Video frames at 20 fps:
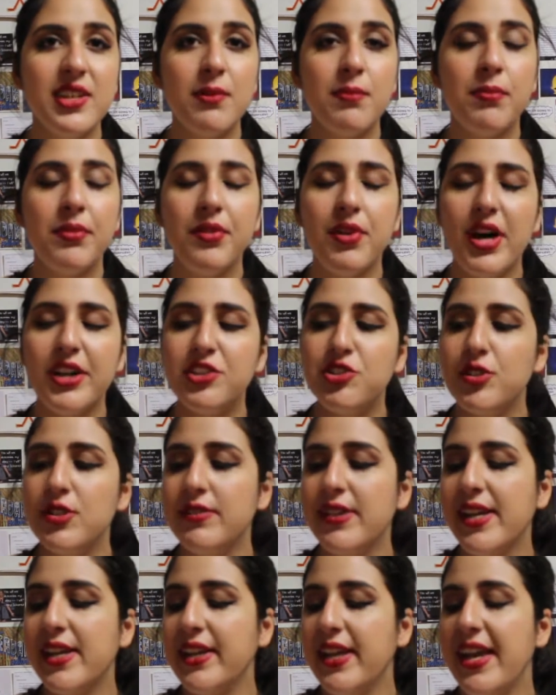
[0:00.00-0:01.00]
than plot
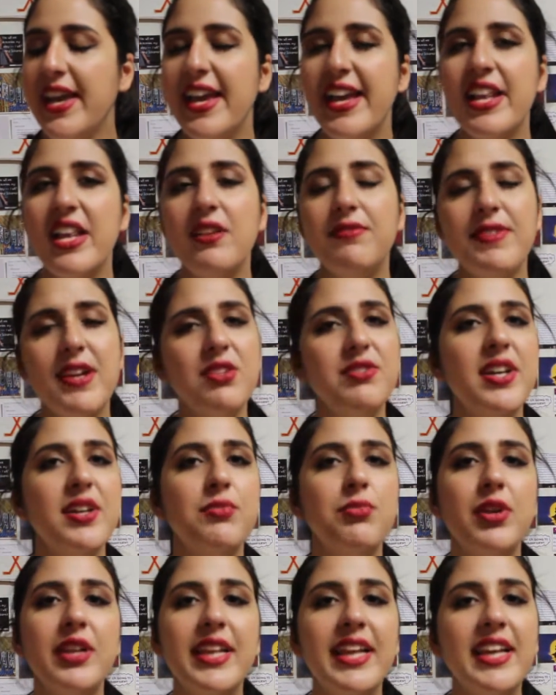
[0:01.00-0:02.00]
driven, and I found that
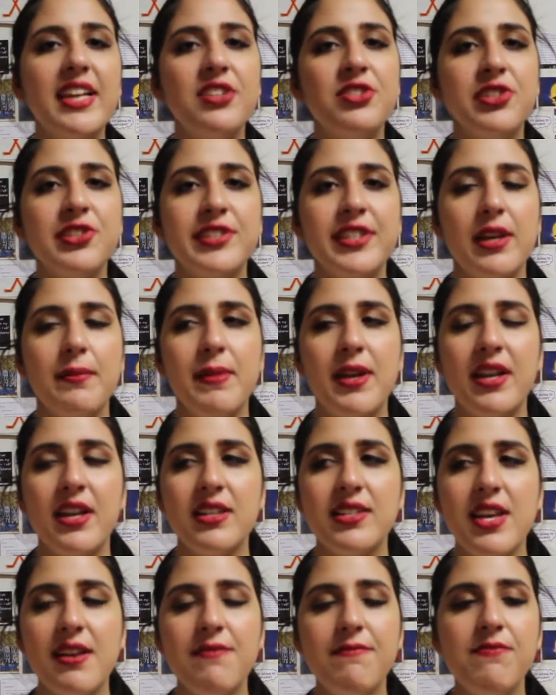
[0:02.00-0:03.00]
really interesting because
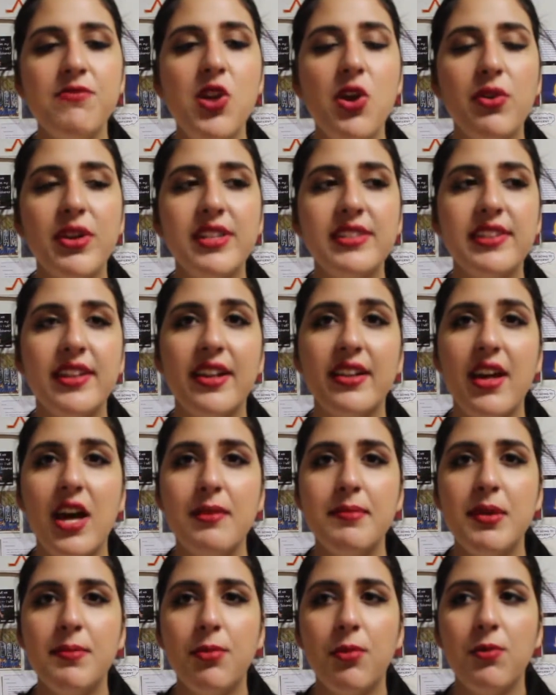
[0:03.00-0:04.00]
I've noticed that a lot of
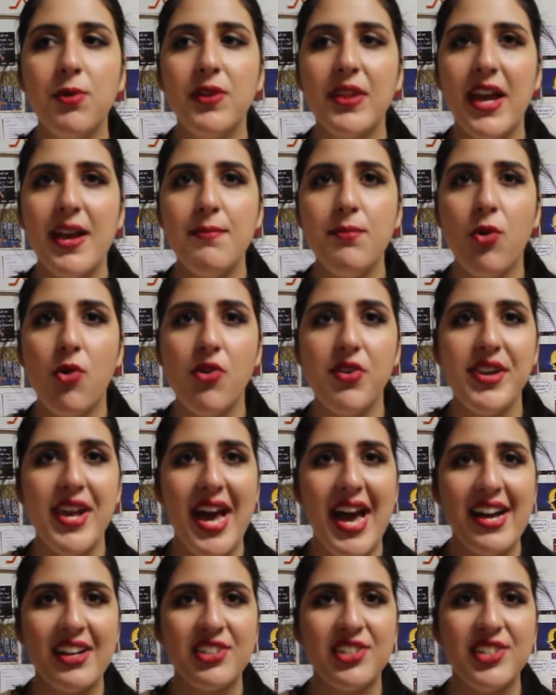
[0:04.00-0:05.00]
people rely more on
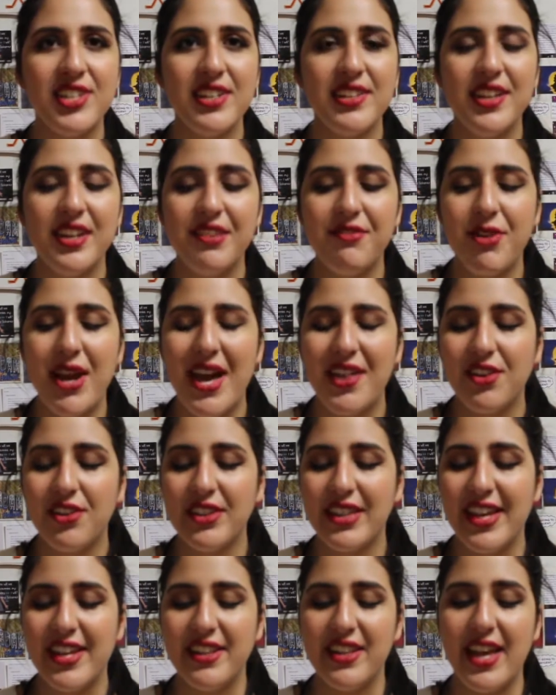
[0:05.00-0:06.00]
action rather
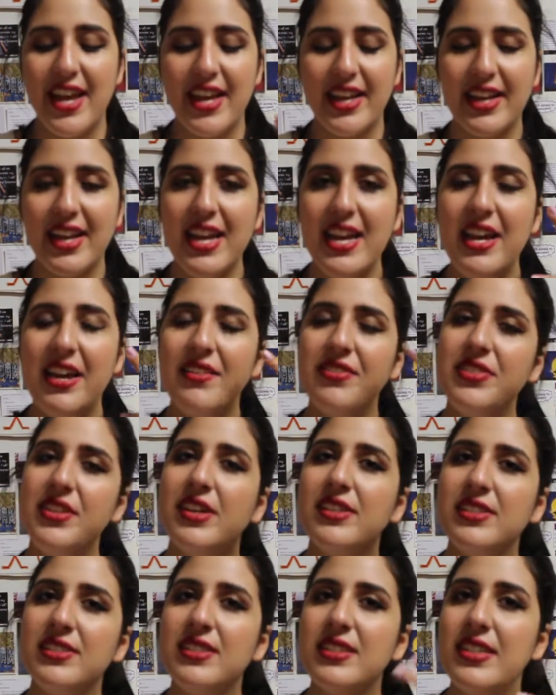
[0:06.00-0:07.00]
than like
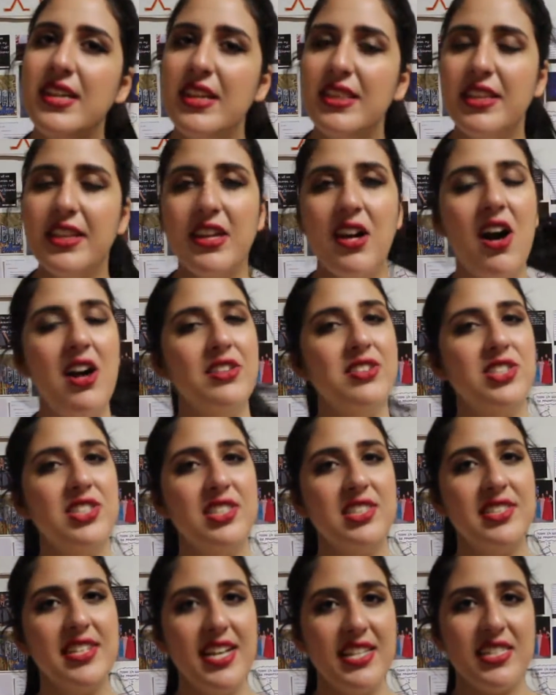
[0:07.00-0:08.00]
the
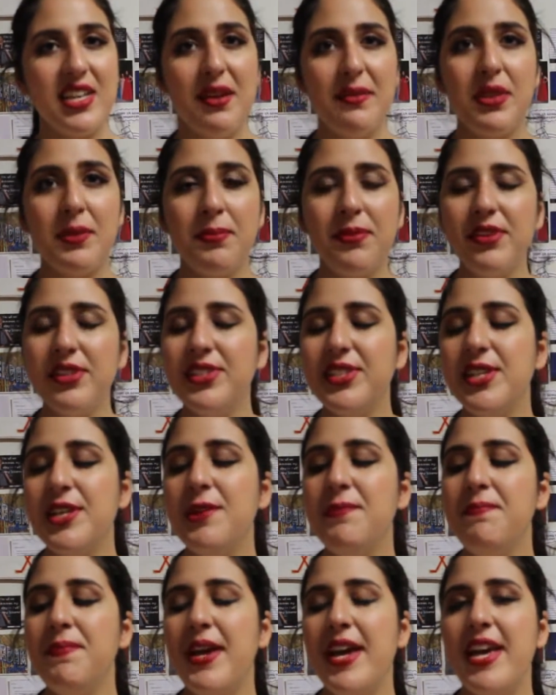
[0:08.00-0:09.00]
consciousness of the
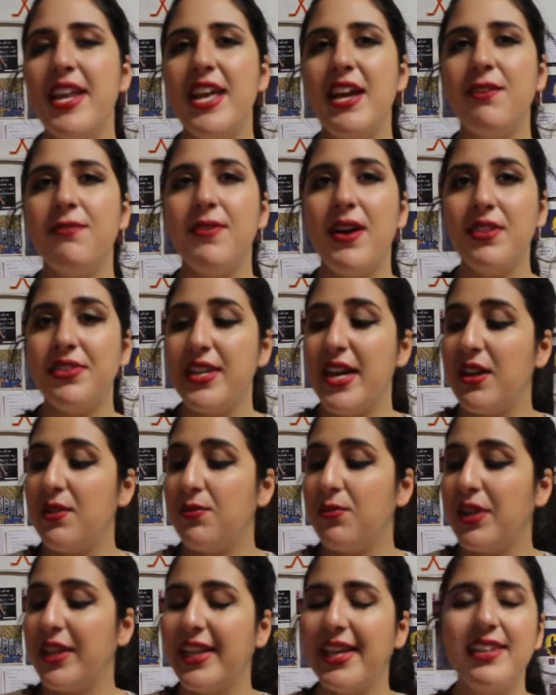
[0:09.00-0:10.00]
person, and I found that a
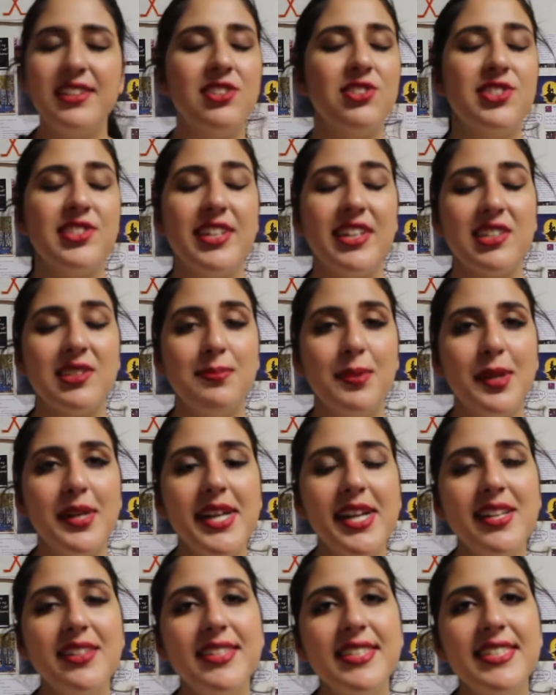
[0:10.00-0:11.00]
really interesting
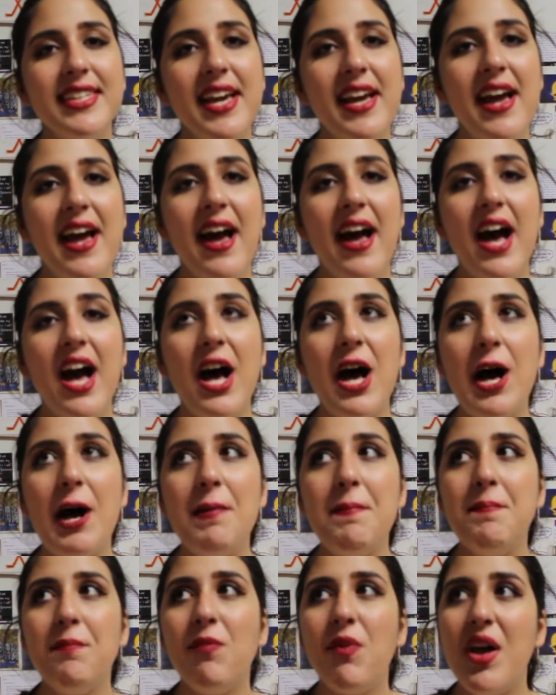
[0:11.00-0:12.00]
experience.
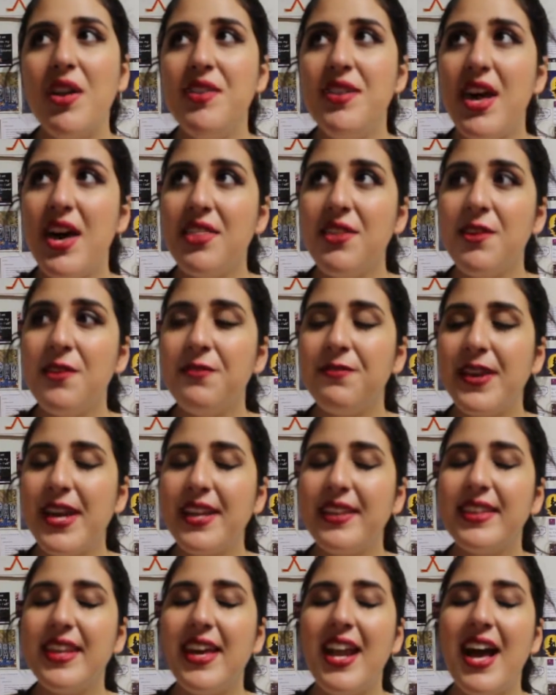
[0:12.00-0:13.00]
Another
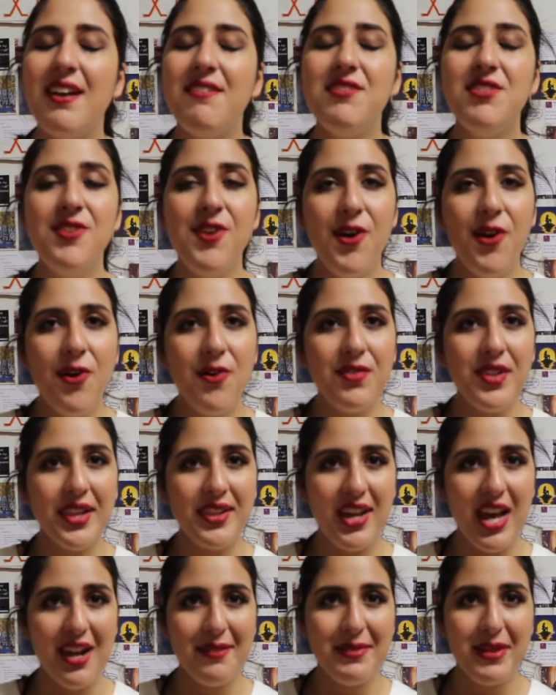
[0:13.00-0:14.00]
thing that I know that a
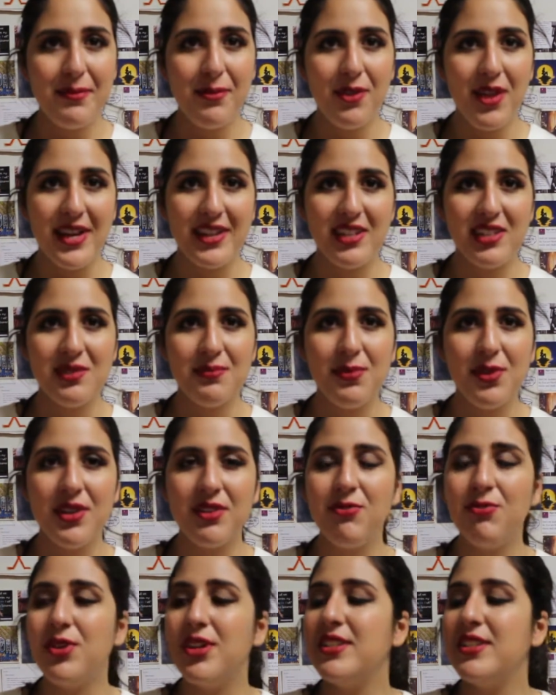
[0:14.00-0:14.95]
lot of people like this book